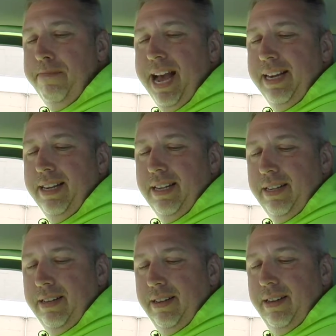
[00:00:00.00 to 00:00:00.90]
back
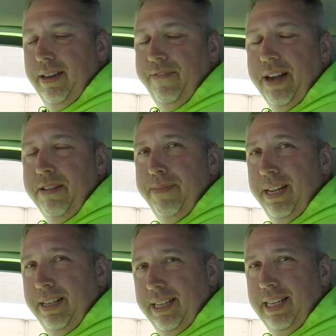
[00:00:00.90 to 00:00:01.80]
to, if I have to
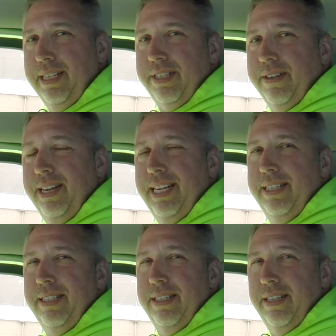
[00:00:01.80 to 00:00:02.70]
manually clean the
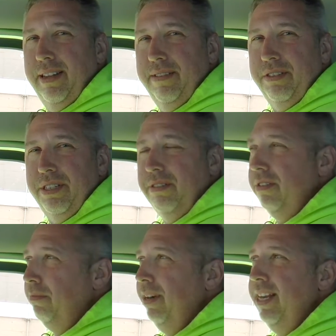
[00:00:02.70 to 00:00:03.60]
screens, if there's still
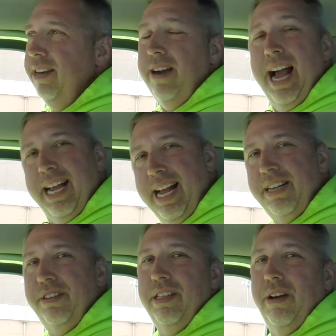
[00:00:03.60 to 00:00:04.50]
debris in there, I can
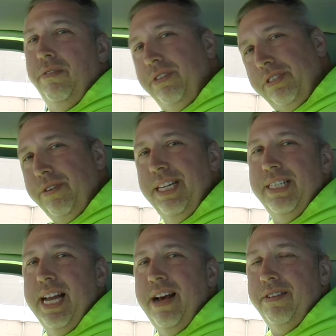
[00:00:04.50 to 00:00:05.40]
actually lower the screens
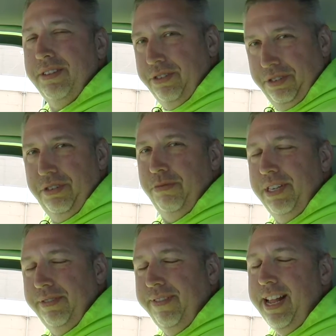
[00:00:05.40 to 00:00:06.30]
down because there's a
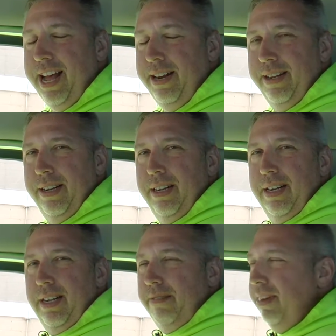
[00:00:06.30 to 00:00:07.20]
switch for that.
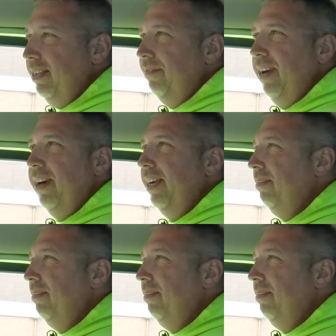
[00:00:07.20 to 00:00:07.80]
It makes it very,